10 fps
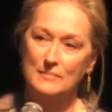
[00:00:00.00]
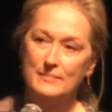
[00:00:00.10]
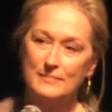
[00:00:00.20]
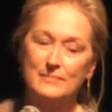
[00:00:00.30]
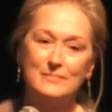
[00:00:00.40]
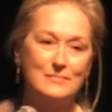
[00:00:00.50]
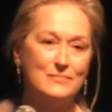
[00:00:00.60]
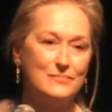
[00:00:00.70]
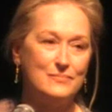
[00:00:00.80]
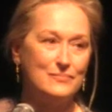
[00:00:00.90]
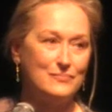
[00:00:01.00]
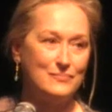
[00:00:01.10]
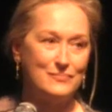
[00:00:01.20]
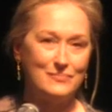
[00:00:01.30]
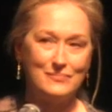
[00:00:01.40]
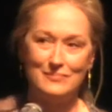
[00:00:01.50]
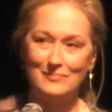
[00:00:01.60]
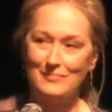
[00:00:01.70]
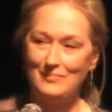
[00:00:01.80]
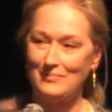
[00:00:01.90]

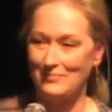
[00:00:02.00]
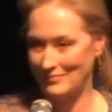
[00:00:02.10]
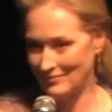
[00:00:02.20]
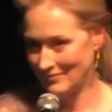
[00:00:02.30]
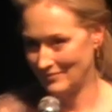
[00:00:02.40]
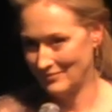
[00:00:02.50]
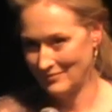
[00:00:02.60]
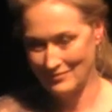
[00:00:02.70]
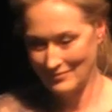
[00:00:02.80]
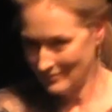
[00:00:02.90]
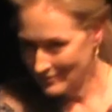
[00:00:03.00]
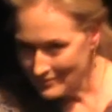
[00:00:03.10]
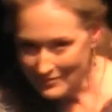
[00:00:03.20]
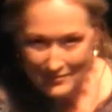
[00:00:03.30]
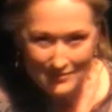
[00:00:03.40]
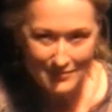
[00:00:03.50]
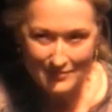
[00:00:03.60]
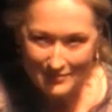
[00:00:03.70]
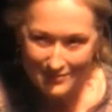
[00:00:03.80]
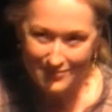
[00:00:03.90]

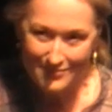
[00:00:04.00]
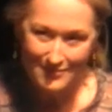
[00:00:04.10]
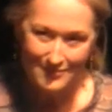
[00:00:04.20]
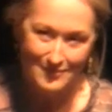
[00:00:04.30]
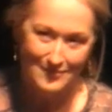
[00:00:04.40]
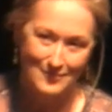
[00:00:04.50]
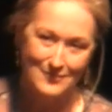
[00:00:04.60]
No one is speaking in this clip.